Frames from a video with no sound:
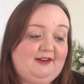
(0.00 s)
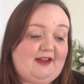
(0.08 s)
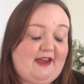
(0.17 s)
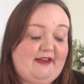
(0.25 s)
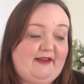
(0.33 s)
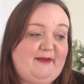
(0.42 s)

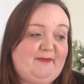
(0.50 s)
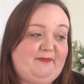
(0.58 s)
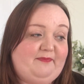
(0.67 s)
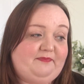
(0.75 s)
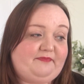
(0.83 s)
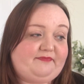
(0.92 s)

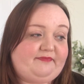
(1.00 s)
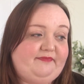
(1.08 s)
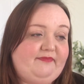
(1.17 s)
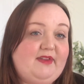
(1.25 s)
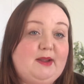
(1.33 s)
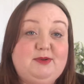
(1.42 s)

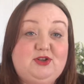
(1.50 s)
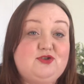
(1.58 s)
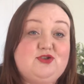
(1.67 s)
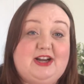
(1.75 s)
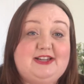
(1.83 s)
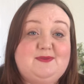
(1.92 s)
but just
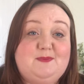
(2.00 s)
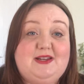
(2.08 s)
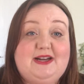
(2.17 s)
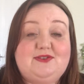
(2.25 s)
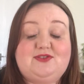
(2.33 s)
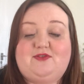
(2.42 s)
try something
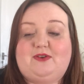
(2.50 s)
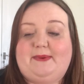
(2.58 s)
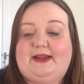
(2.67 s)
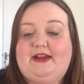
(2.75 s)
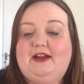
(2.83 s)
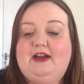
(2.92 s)
else for a
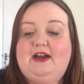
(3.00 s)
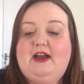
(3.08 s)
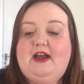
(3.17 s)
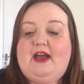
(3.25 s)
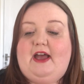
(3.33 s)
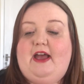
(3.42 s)
bit.
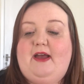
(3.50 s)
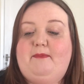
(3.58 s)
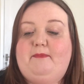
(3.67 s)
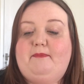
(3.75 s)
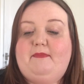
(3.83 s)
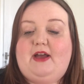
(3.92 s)

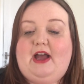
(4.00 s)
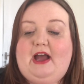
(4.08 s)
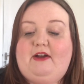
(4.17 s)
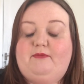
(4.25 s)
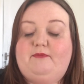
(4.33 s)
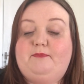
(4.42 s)

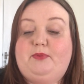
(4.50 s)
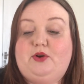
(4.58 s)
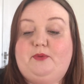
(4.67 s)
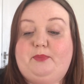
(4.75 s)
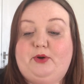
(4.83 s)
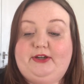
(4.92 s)
I've
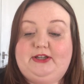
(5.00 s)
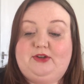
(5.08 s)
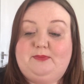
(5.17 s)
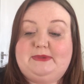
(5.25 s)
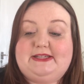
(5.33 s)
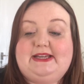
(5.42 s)
put point
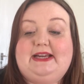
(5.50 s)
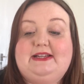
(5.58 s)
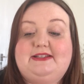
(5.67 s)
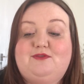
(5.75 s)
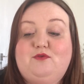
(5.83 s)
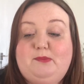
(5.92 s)
number
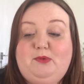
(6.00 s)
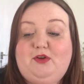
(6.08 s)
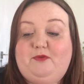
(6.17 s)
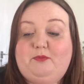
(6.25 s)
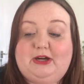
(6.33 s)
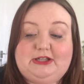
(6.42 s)
6,
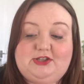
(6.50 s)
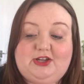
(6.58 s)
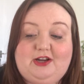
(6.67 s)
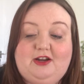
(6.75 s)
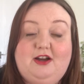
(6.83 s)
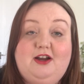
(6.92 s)
remove
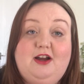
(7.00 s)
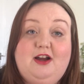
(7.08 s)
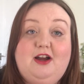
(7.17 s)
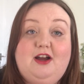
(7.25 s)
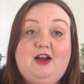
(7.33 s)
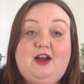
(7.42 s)
pressure
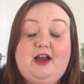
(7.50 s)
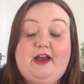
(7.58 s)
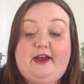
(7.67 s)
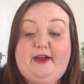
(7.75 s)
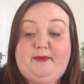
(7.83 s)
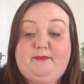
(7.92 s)

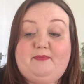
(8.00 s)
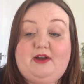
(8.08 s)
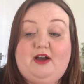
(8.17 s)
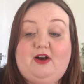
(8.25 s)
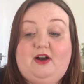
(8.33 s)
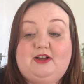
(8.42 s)

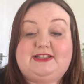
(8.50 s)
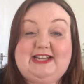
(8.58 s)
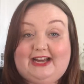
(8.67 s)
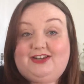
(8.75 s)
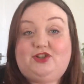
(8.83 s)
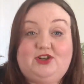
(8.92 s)

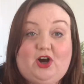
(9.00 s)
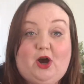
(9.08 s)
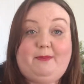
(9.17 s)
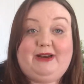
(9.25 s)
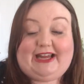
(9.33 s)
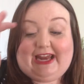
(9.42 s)
/
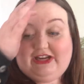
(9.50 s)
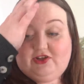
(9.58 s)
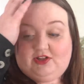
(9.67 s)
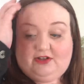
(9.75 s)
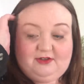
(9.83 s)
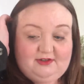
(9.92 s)

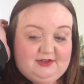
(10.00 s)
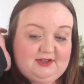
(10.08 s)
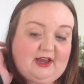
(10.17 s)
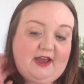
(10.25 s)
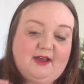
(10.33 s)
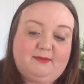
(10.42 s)
obligations.
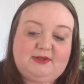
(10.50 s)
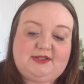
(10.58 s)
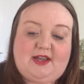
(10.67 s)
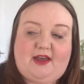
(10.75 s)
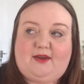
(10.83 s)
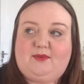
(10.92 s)

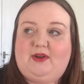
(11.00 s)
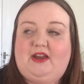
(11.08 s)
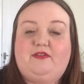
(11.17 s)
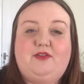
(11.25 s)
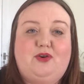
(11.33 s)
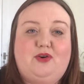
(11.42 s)
So
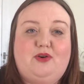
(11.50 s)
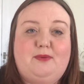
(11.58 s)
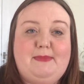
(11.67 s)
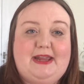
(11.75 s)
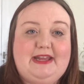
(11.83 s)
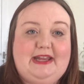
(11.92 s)
if you're
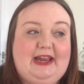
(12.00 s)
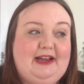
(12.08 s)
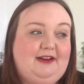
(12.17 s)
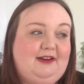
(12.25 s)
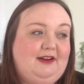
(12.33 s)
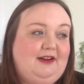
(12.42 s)
making